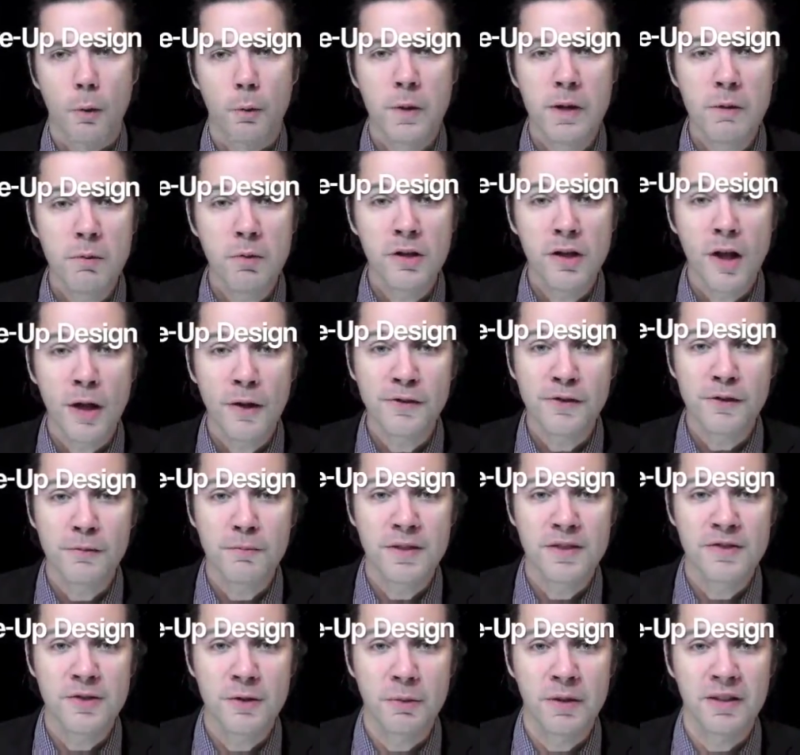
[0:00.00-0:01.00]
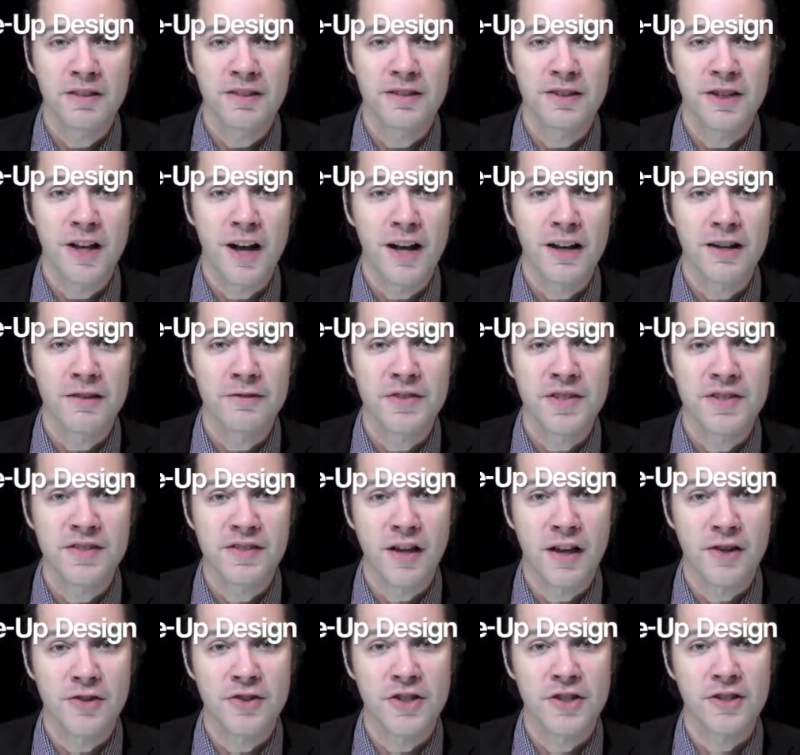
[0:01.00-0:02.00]
We will also be doing a lot of
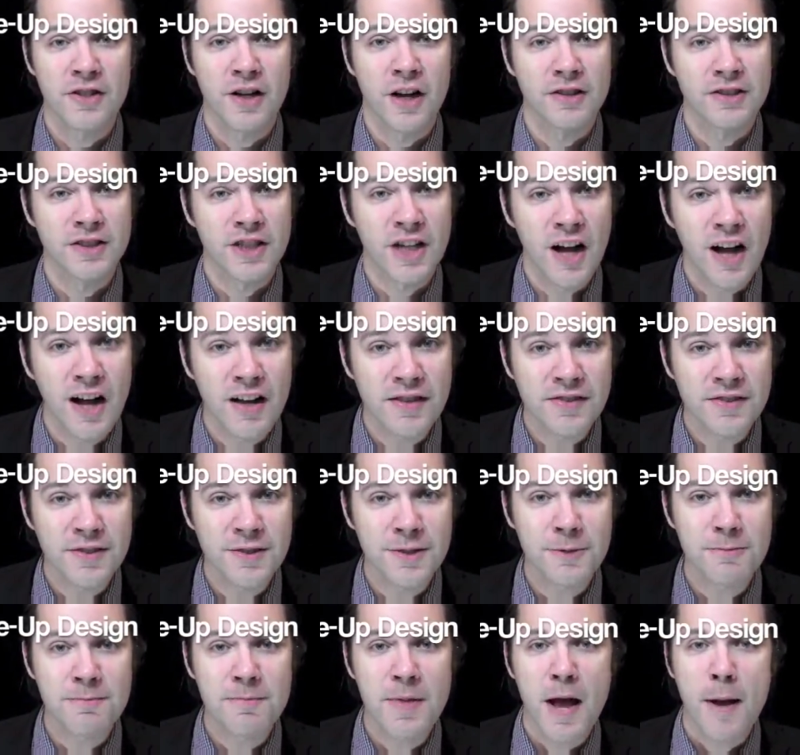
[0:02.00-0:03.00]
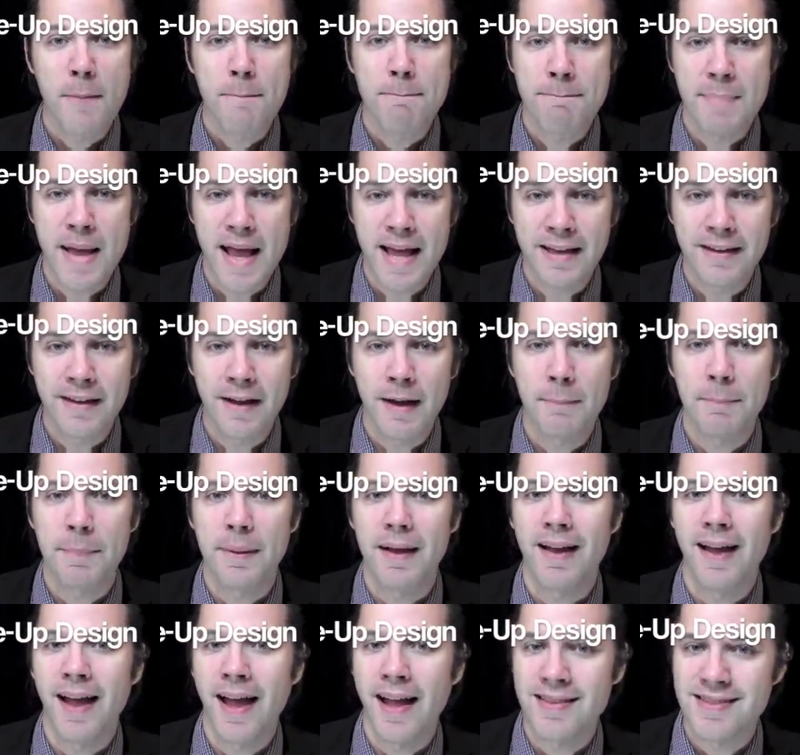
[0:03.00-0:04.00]
discussion on costume,
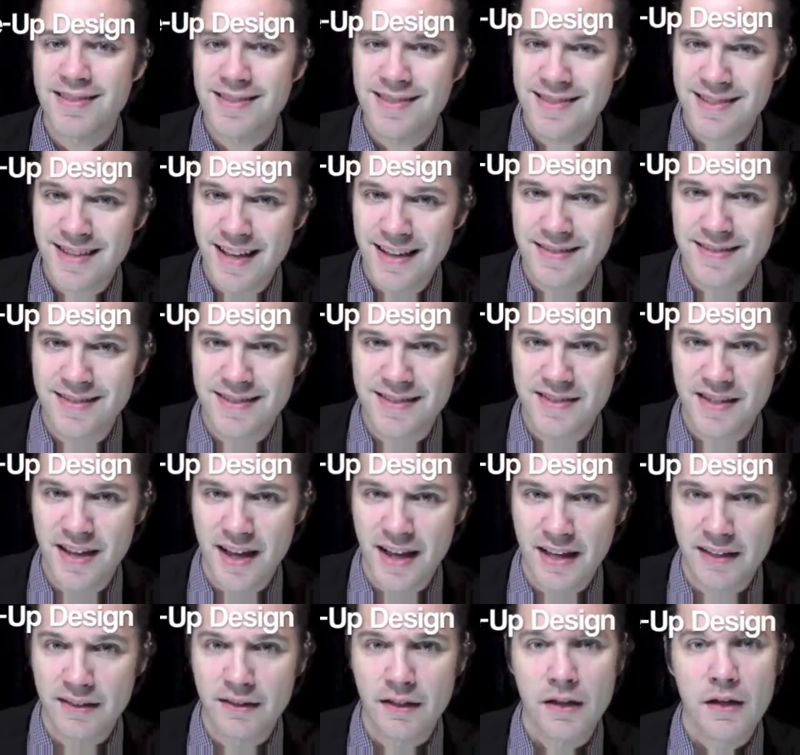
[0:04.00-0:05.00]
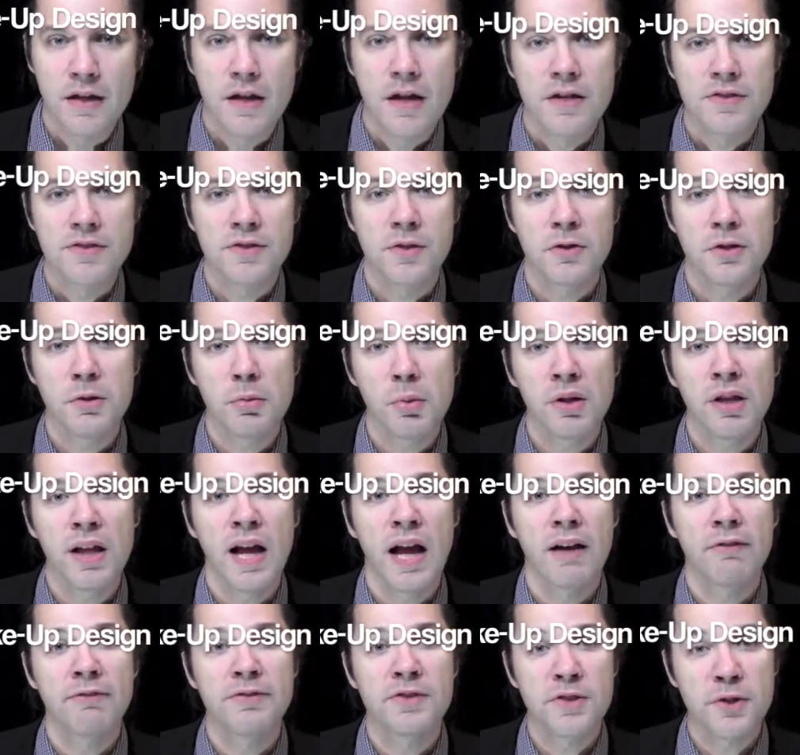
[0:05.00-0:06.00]
makeup, and set design, so you will
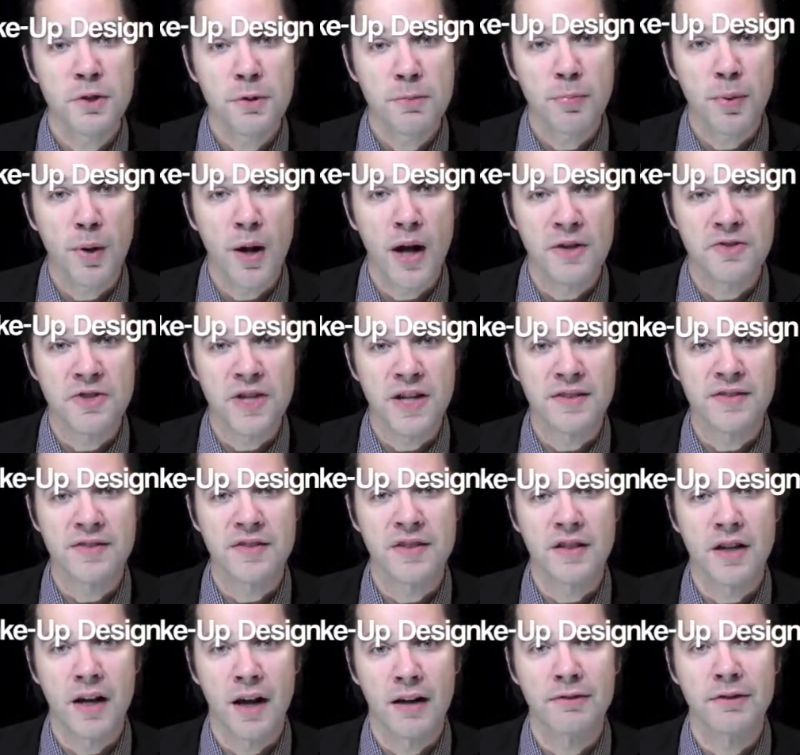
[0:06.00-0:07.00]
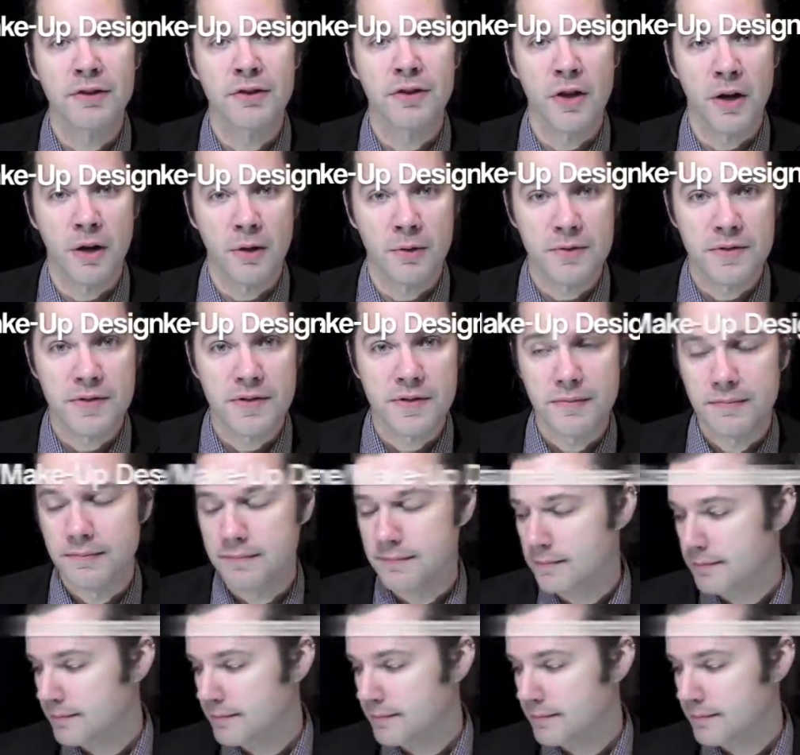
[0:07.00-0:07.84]
have 2 projects to cover those.